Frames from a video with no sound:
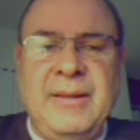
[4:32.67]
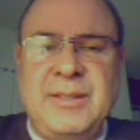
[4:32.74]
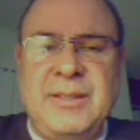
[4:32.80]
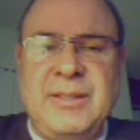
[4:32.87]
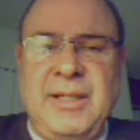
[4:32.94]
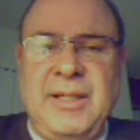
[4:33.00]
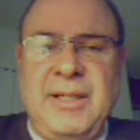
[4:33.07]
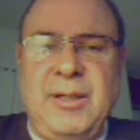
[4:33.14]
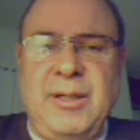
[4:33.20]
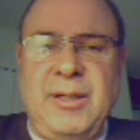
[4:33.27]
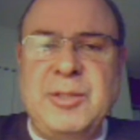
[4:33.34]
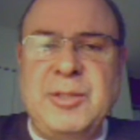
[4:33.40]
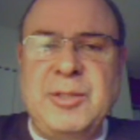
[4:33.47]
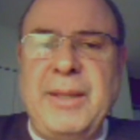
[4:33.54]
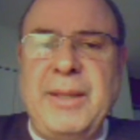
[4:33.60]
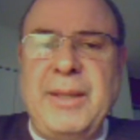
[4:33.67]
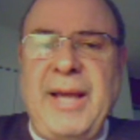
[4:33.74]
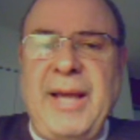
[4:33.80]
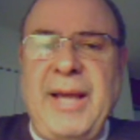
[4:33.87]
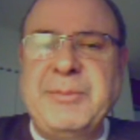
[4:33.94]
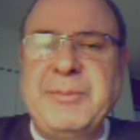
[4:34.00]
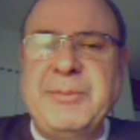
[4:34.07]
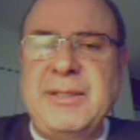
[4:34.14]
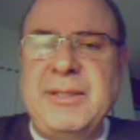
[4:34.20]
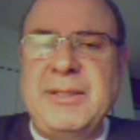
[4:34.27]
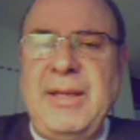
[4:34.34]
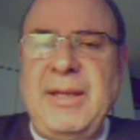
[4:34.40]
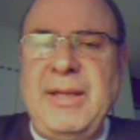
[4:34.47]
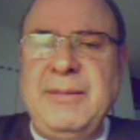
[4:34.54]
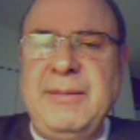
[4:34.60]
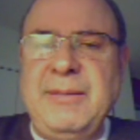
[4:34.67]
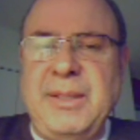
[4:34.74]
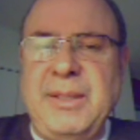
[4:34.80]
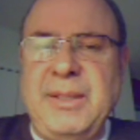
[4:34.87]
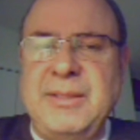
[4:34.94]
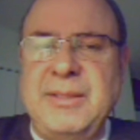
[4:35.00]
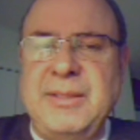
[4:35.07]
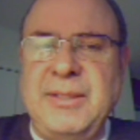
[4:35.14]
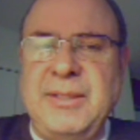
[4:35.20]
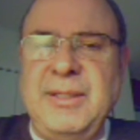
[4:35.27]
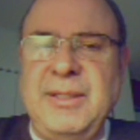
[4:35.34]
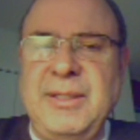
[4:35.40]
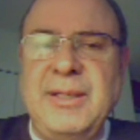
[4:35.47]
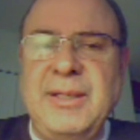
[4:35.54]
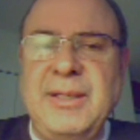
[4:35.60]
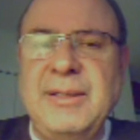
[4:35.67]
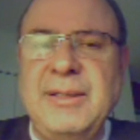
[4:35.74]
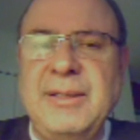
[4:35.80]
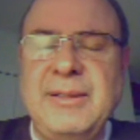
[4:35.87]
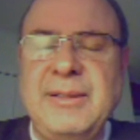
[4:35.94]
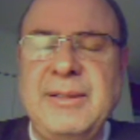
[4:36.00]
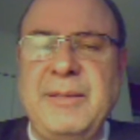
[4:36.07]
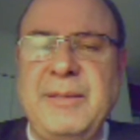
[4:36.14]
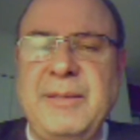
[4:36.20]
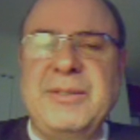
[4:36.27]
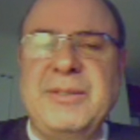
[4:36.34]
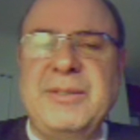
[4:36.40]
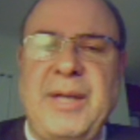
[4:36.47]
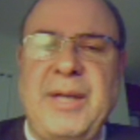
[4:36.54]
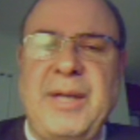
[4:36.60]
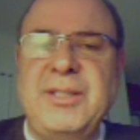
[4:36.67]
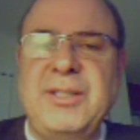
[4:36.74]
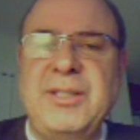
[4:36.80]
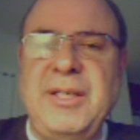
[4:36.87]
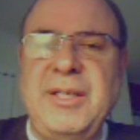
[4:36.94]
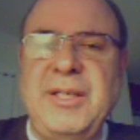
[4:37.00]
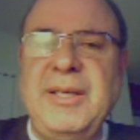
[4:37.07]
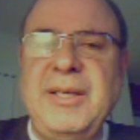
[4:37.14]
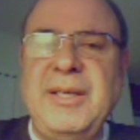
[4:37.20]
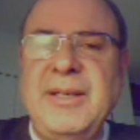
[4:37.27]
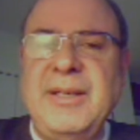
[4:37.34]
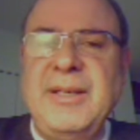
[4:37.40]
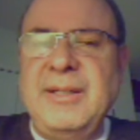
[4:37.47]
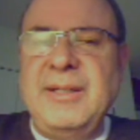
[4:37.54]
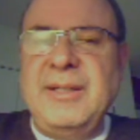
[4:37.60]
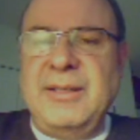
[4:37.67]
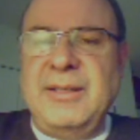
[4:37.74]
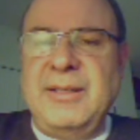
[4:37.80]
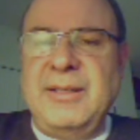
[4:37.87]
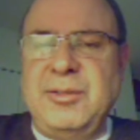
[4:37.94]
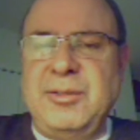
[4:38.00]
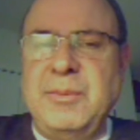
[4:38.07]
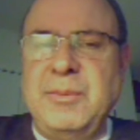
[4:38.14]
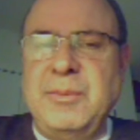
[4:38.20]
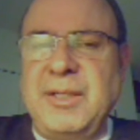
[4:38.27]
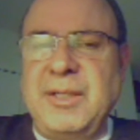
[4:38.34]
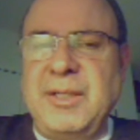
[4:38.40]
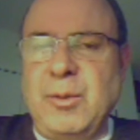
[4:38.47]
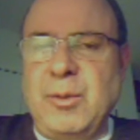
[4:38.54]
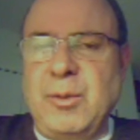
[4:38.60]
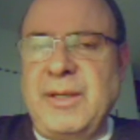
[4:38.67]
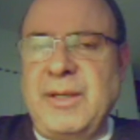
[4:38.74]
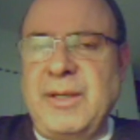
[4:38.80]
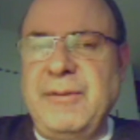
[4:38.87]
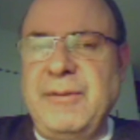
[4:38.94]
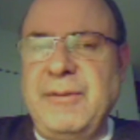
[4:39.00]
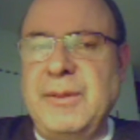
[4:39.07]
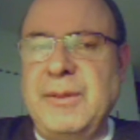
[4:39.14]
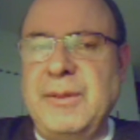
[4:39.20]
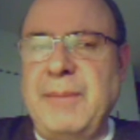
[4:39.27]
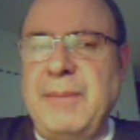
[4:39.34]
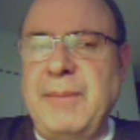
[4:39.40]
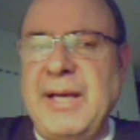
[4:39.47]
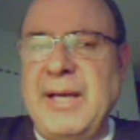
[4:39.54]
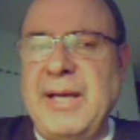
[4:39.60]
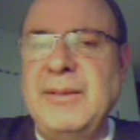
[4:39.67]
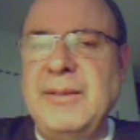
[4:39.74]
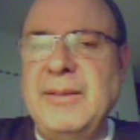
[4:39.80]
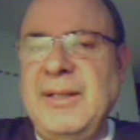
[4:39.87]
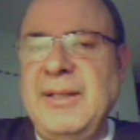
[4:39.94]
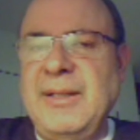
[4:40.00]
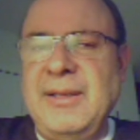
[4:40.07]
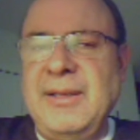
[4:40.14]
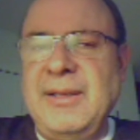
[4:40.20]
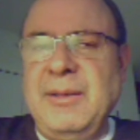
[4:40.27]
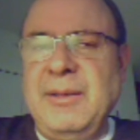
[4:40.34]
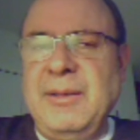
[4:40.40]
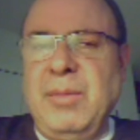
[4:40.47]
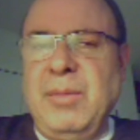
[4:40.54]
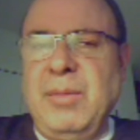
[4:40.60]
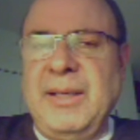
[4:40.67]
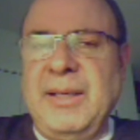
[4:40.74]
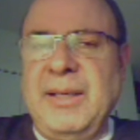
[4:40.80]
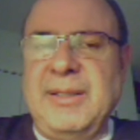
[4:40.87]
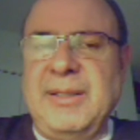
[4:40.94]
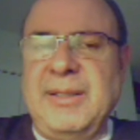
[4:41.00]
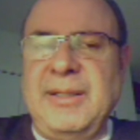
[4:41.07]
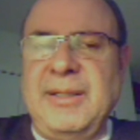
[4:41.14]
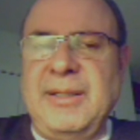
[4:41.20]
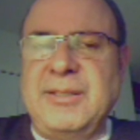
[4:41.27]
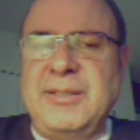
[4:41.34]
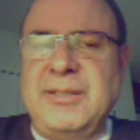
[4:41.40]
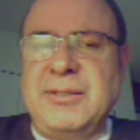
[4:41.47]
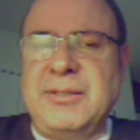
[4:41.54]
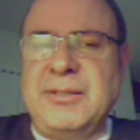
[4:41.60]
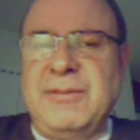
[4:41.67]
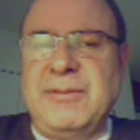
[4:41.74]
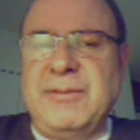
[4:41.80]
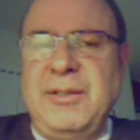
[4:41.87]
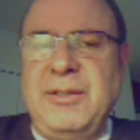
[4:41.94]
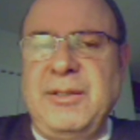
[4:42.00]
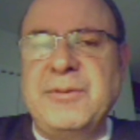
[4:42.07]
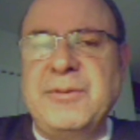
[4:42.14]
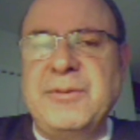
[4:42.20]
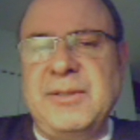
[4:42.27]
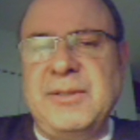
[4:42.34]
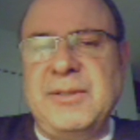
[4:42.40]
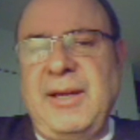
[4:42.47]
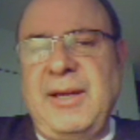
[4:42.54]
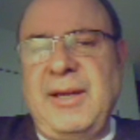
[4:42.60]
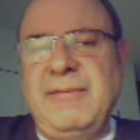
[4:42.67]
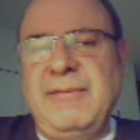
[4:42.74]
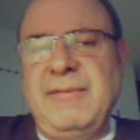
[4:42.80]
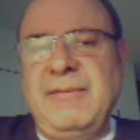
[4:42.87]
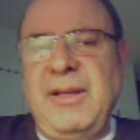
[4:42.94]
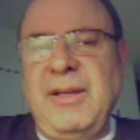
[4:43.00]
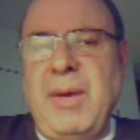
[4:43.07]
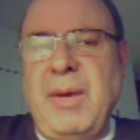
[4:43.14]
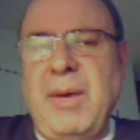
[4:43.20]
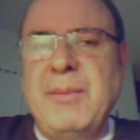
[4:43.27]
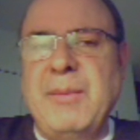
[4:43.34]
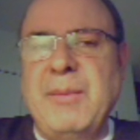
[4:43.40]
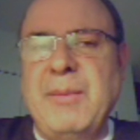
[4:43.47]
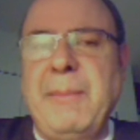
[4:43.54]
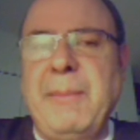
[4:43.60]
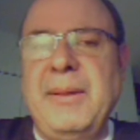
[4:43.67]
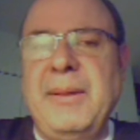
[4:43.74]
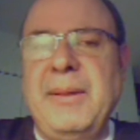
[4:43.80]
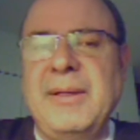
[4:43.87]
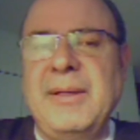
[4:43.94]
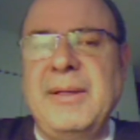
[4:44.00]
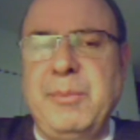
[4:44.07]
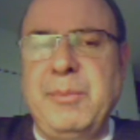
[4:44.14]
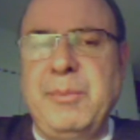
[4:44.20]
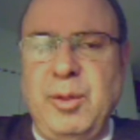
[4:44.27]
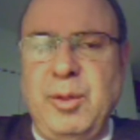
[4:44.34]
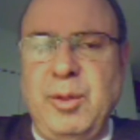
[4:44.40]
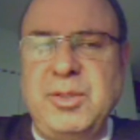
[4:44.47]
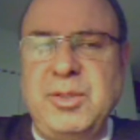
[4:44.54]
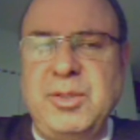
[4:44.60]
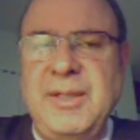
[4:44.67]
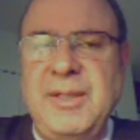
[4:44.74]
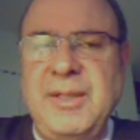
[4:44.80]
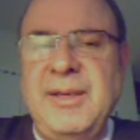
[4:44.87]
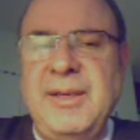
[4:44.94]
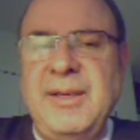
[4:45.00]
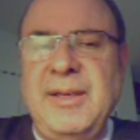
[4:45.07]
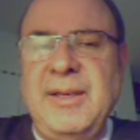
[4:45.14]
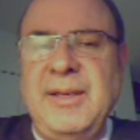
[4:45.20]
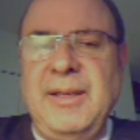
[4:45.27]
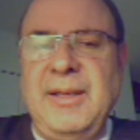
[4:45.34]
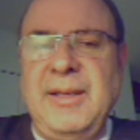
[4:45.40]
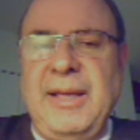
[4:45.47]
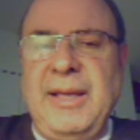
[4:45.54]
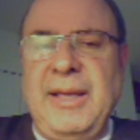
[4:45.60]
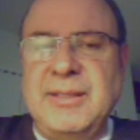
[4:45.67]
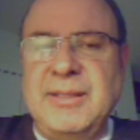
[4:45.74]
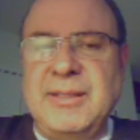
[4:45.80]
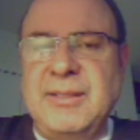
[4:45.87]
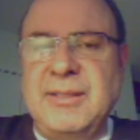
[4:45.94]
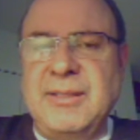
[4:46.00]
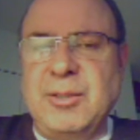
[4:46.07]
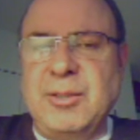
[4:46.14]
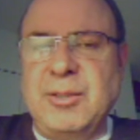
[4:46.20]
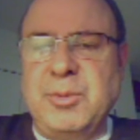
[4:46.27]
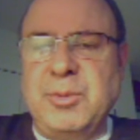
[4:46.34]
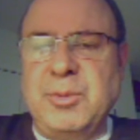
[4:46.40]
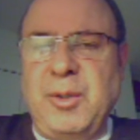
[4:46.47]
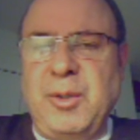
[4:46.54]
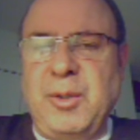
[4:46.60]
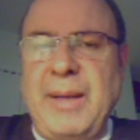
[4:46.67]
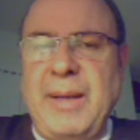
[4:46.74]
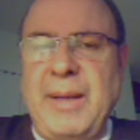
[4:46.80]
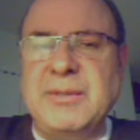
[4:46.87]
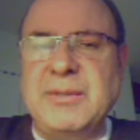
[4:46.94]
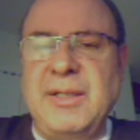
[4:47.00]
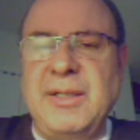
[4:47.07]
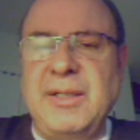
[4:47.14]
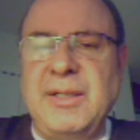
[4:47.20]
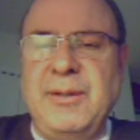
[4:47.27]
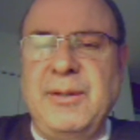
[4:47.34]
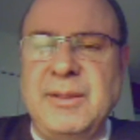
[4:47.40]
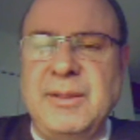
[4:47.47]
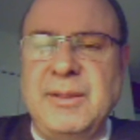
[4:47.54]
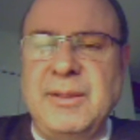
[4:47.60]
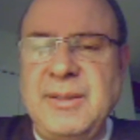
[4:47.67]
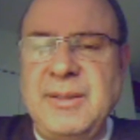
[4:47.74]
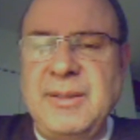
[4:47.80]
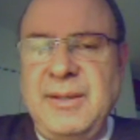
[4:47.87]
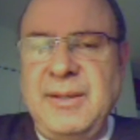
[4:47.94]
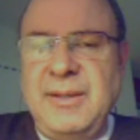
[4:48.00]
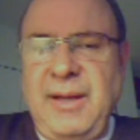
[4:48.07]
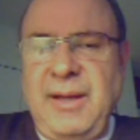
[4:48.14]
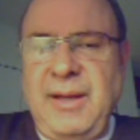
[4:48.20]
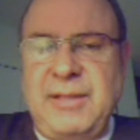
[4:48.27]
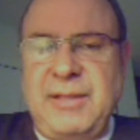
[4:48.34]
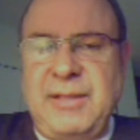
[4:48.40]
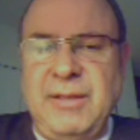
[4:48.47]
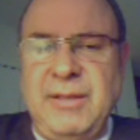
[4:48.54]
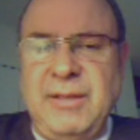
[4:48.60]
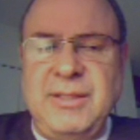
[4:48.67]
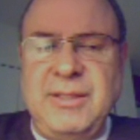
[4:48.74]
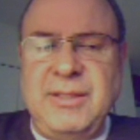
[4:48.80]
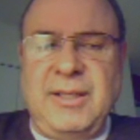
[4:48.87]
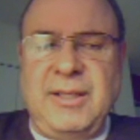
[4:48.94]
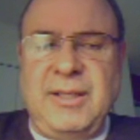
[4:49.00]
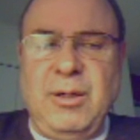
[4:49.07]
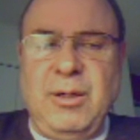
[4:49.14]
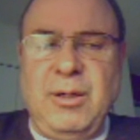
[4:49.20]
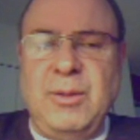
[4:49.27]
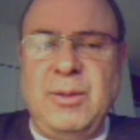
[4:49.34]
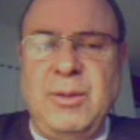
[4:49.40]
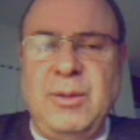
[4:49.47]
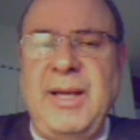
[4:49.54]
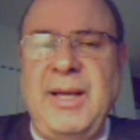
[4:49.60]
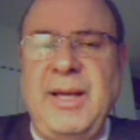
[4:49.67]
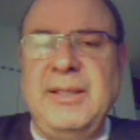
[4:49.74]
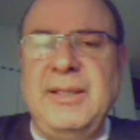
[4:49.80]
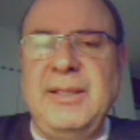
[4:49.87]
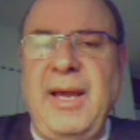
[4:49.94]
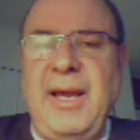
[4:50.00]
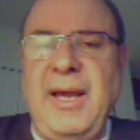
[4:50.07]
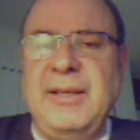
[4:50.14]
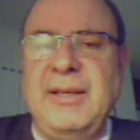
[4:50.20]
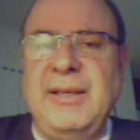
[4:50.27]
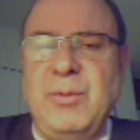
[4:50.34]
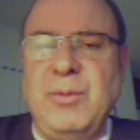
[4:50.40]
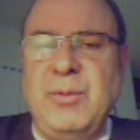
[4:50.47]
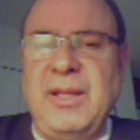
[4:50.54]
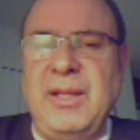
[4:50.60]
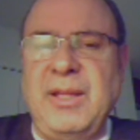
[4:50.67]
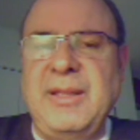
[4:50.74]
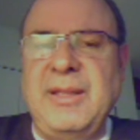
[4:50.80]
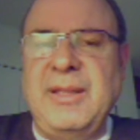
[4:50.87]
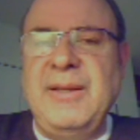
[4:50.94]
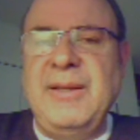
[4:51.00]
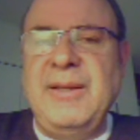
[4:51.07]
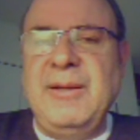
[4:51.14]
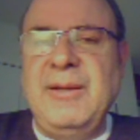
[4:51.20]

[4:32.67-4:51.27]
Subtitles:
There is a corresponding aspect of that, because the kingpin strategy assumes that you're working from the top down. But it's also very useful to have a bottom-up approach, and that is the social programs and other activities that go hand-in-hand with